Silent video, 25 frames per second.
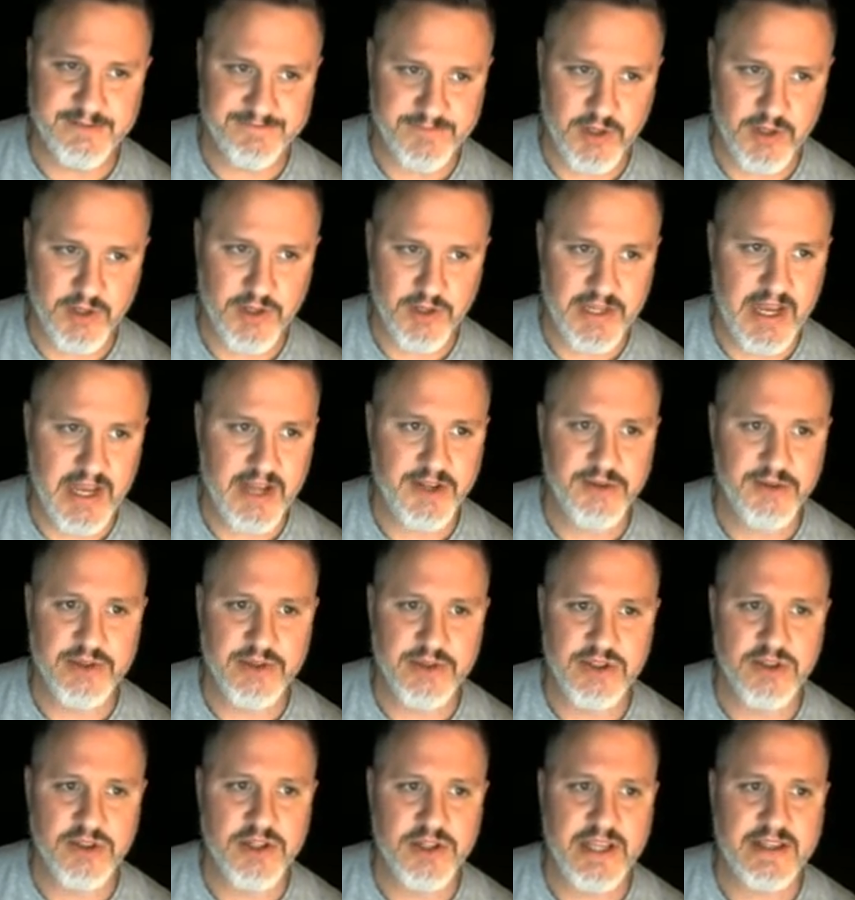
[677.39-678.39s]
All you got to do is
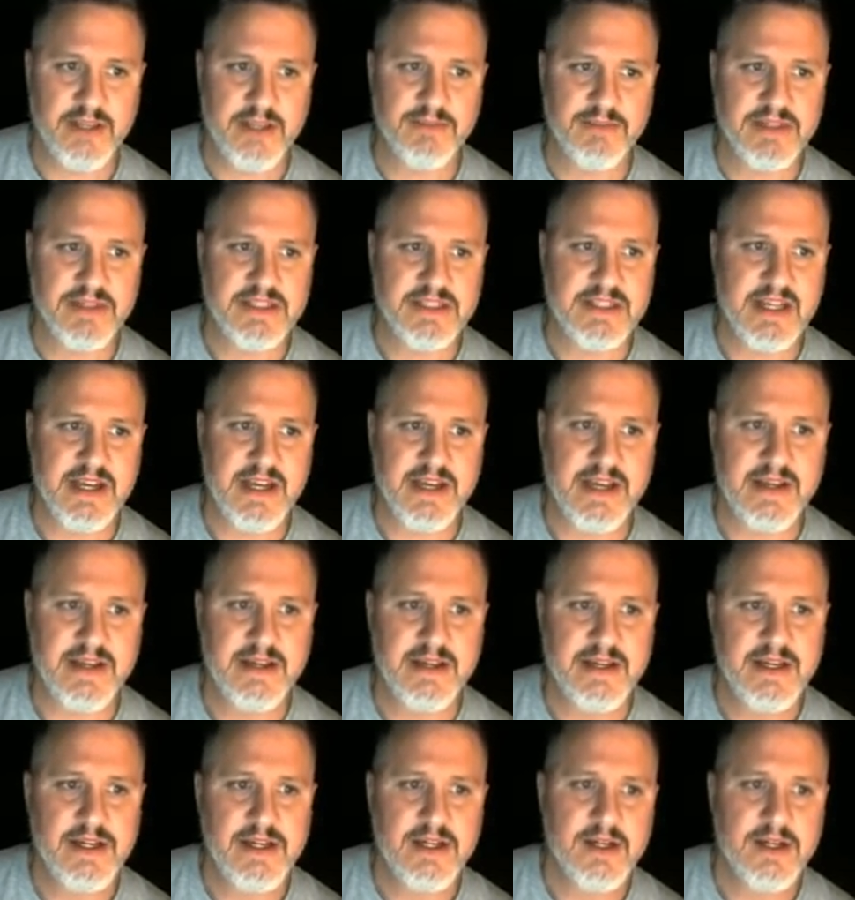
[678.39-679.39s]
look at them and say,
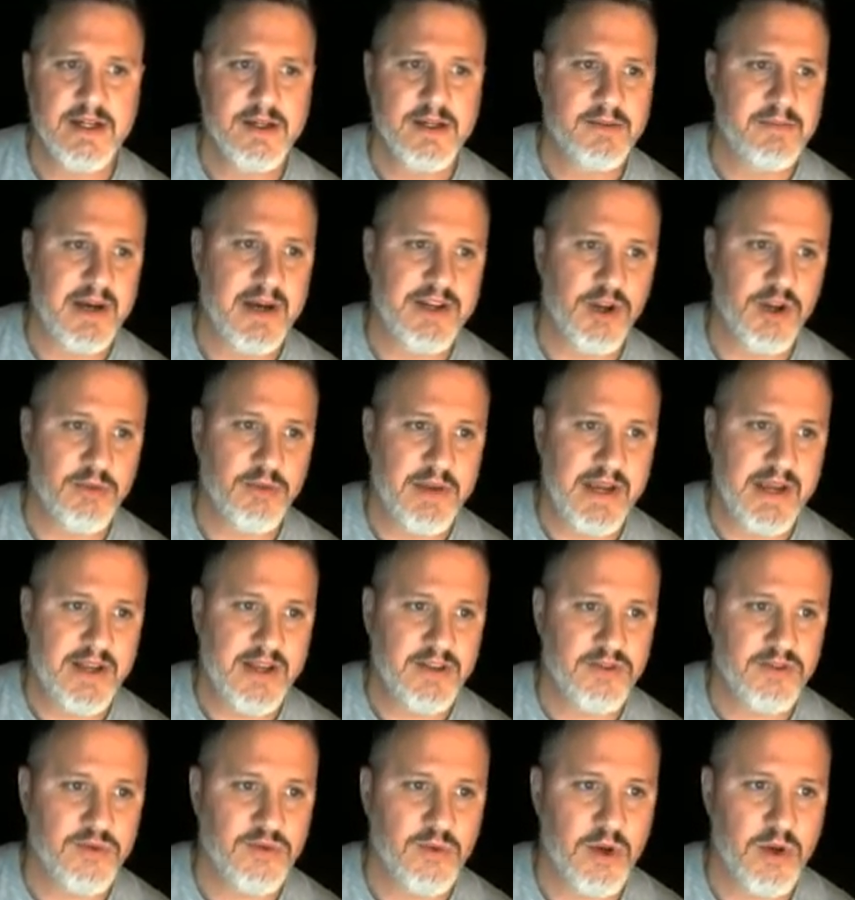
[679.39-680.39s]
my
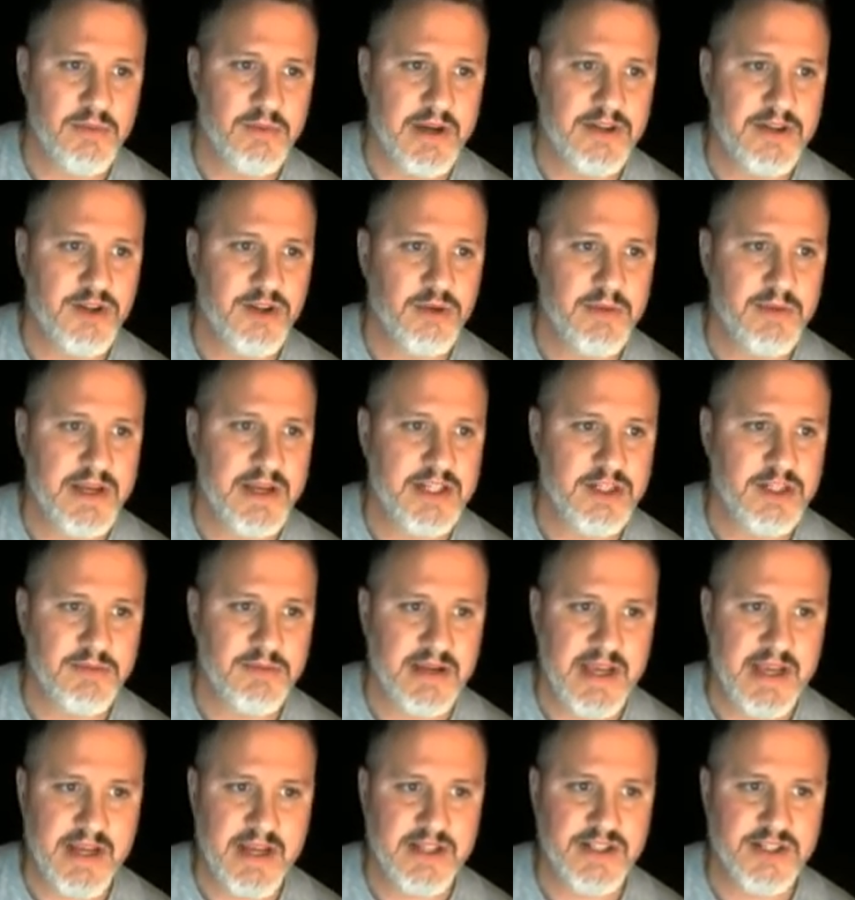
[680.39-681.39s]
domains, well, my domains are my
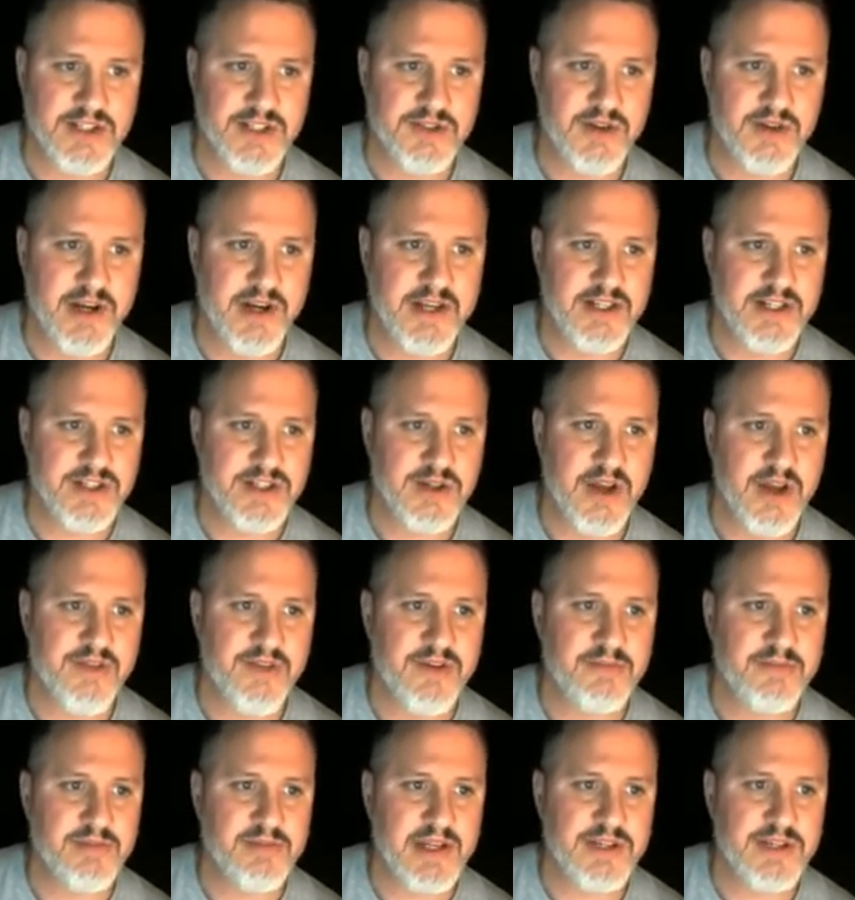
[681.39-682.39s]
x's, right? So every
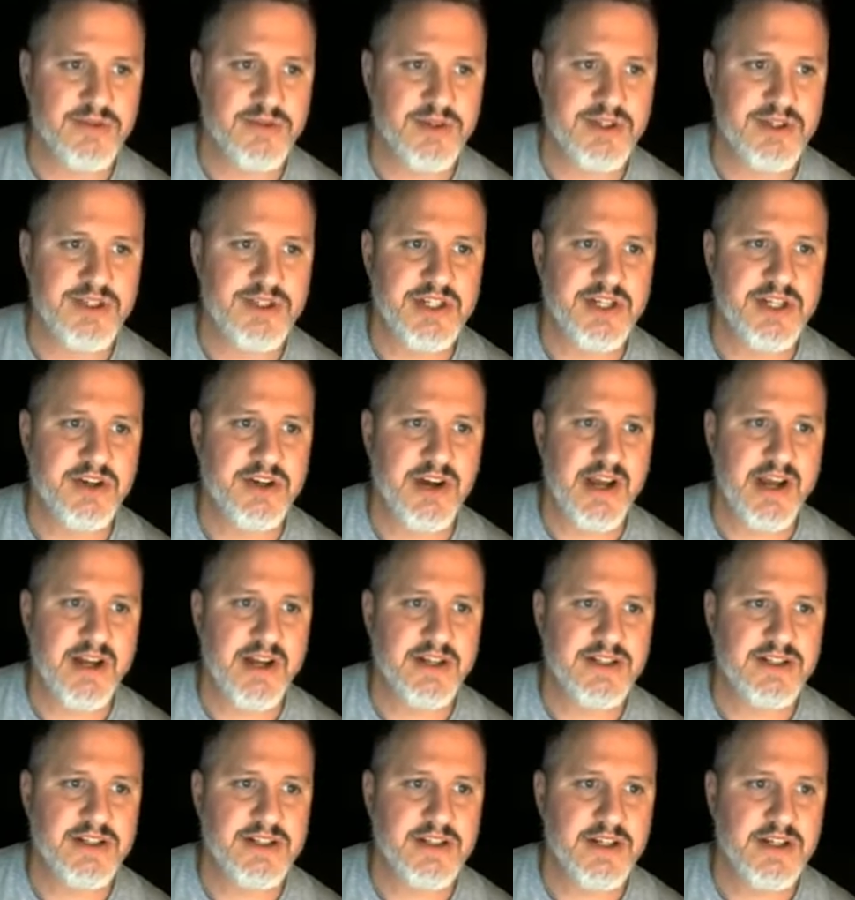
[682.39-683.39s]
place where you see your
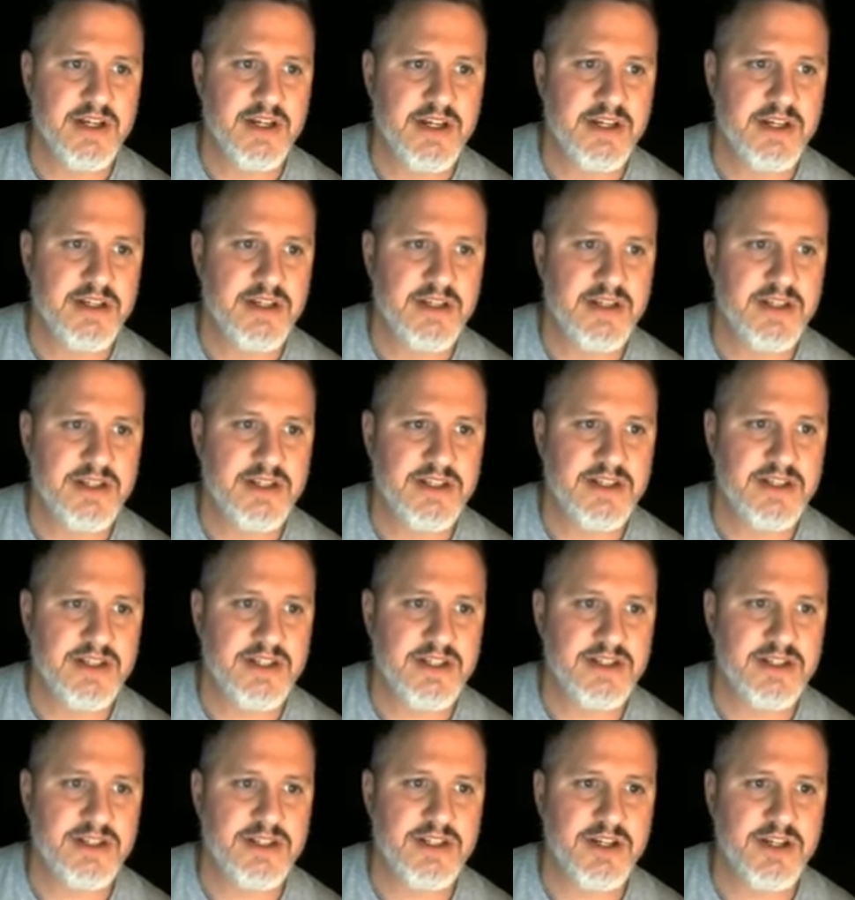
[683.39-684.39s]
x, this
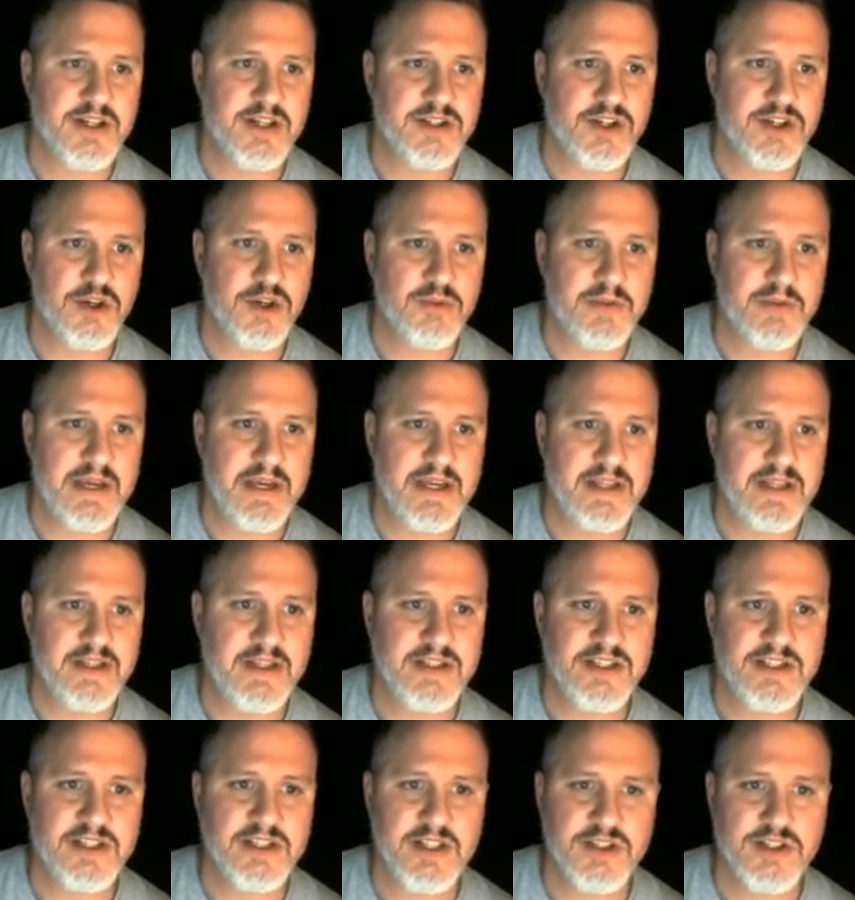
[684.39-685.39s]
is a domain,
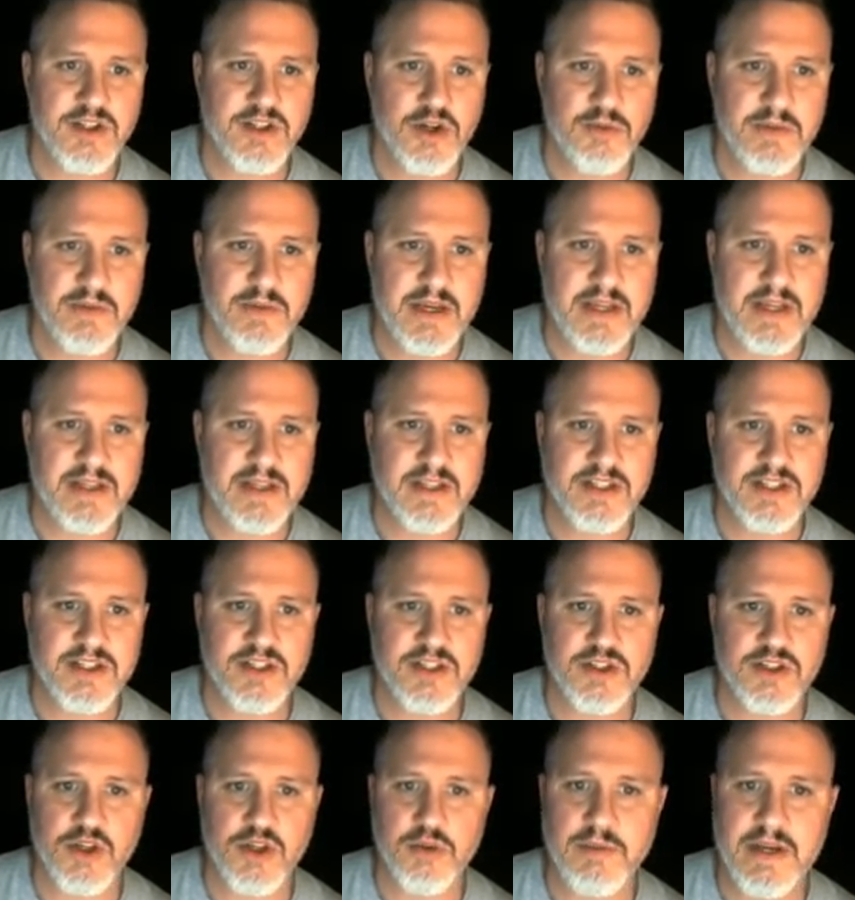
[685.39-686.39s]
this is a domain, this is a
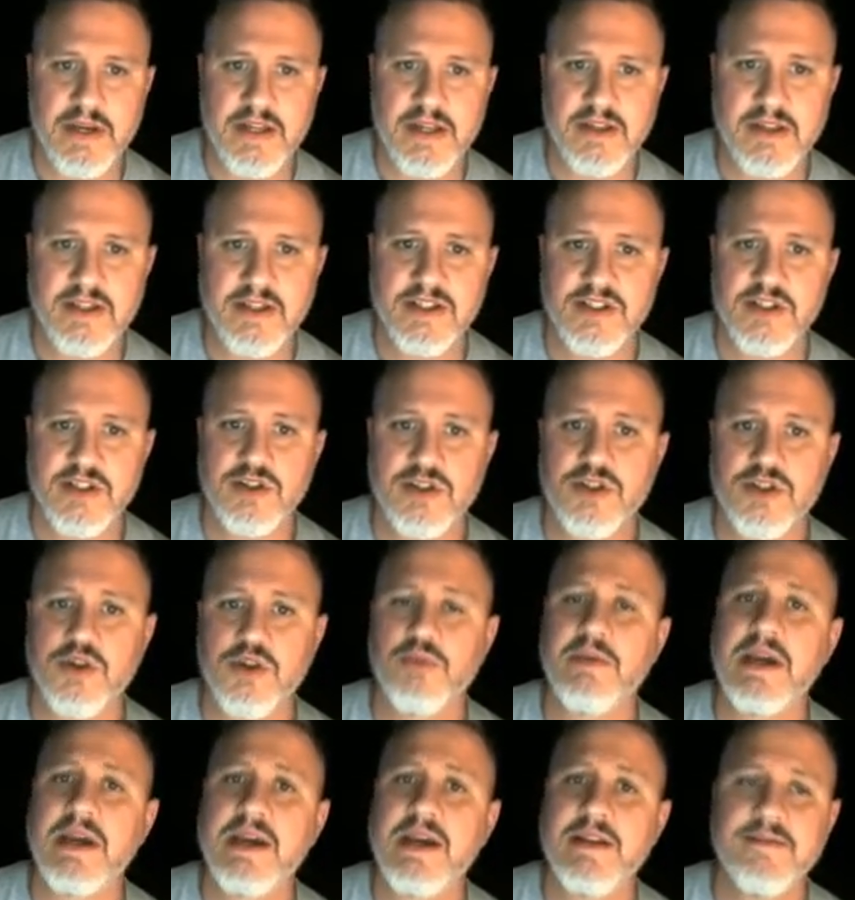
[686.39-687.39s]
domain, this is a
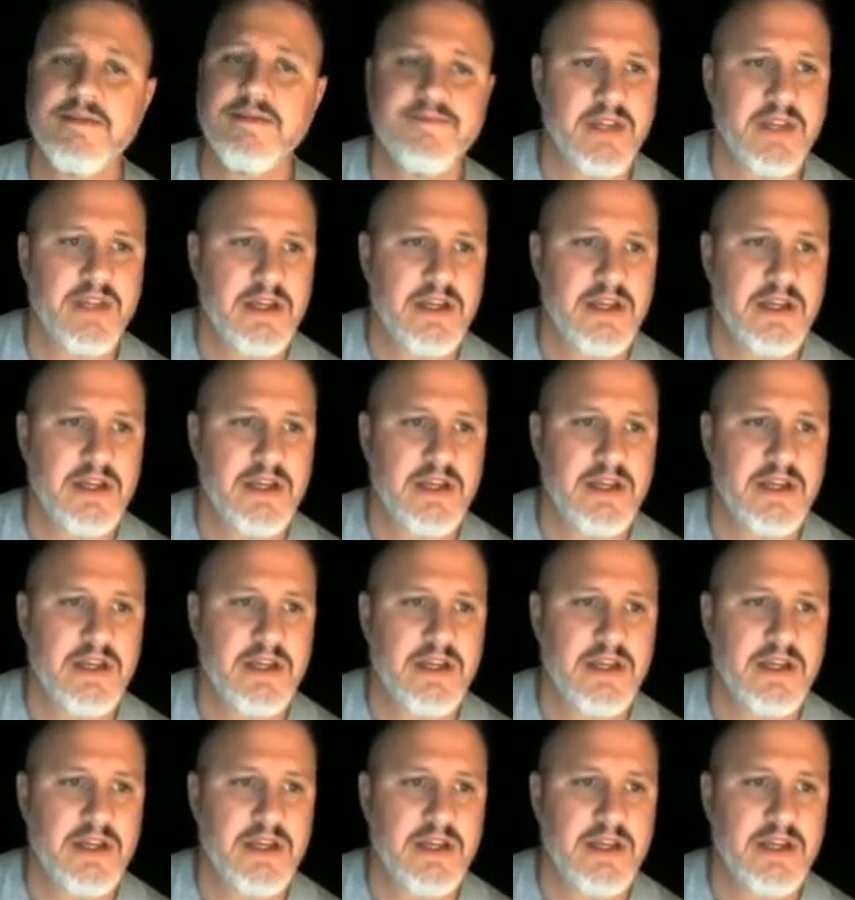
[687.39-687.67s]
domain.